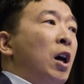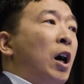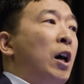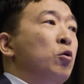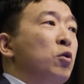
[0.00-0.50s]

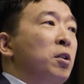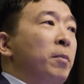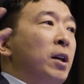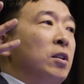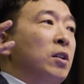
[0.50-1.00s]
hundreds
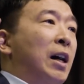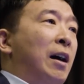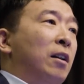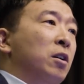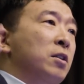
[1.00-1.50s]
of millions of
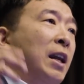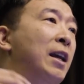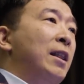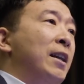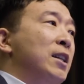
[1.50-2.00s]
dollars,
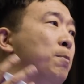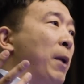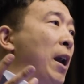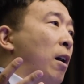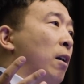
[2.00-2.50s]
and they
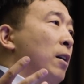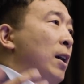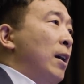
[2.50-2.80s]
despair.